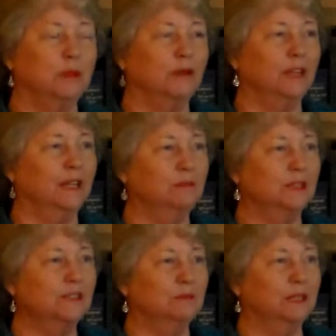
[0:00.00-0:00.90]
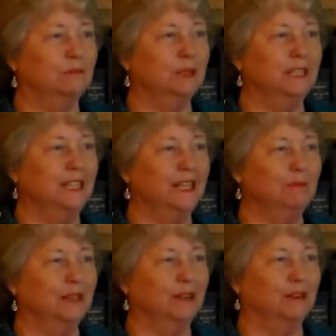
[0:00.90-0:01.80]
Boy, Marianne must have been a big
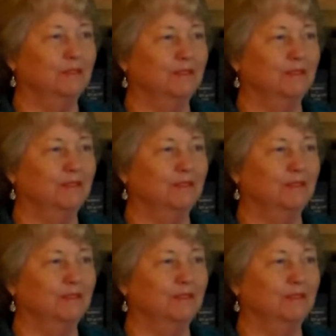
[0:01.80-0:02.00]
name in our